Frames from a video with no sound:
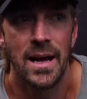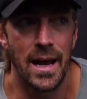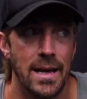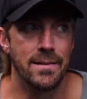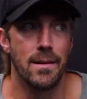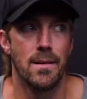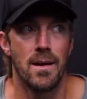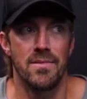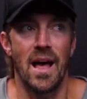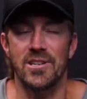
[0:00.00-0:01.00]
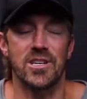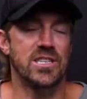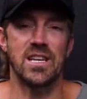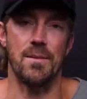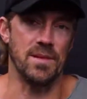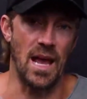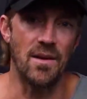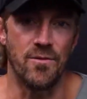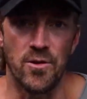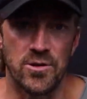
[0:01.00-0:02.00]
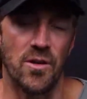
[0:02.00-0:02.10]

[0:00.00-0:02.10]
And that's just the name of the game, folks.